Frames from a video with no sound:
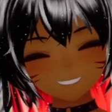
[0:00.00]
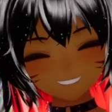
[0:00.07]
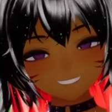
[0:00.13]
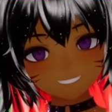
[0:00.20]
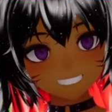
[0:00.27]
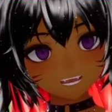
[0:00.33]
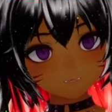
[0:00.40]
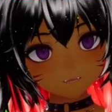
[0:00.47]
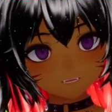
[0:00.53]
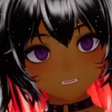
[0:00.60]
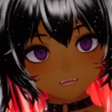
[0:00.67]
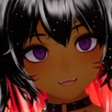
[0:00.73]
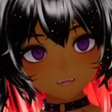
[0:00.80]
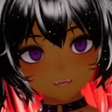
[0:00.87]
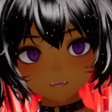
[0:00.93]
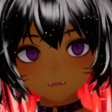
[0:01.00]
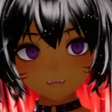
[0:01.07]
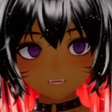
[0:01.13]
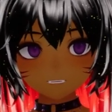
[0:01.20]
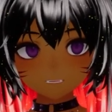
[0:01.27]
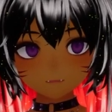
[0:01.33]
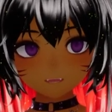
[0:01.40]
So Keaton
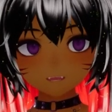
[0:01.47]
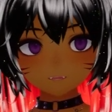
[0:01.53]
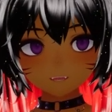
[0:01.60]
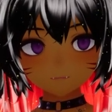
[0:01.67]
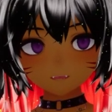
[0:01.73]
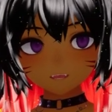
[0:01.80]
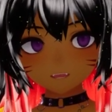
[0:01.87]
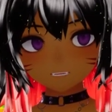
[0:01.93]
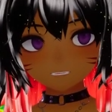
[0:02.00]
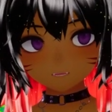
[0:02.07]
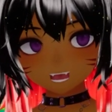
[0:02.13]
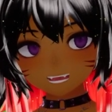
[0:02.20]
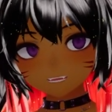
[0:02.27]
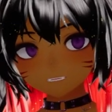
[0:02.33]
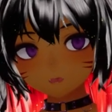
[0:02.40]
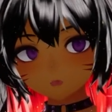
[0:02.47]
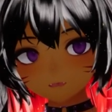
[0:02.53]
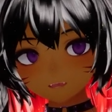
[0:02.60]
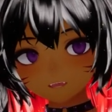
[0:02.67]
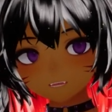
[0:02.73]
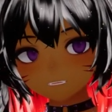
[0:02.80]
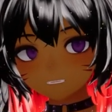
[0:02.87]
Beach, Decoy Beach, Horseshoe
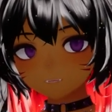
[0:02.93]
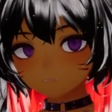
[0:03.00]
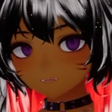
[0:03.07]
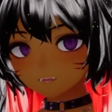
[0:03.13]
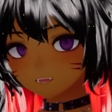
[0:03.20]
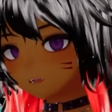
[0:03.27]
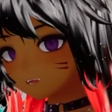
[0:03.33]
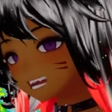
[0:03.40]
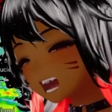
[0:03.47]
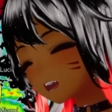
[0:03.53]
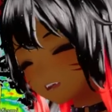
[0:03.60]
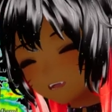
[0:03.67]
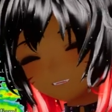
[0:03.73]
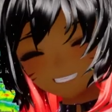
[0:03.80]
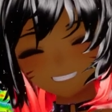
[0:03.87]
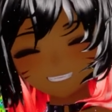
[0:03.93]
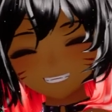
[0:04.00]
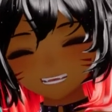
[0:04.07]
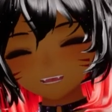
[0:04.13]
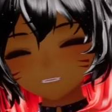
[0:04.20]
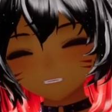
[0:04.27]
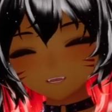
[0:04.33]
Beach, there's
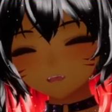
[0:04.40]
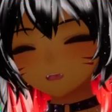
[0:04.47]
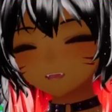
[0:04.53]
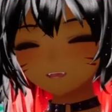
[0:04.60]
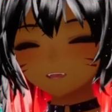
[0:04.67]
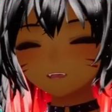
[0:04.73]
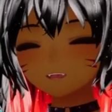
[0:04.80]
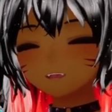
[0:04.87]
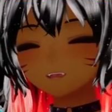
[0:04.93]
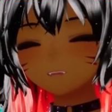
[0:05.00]
Cedar Key,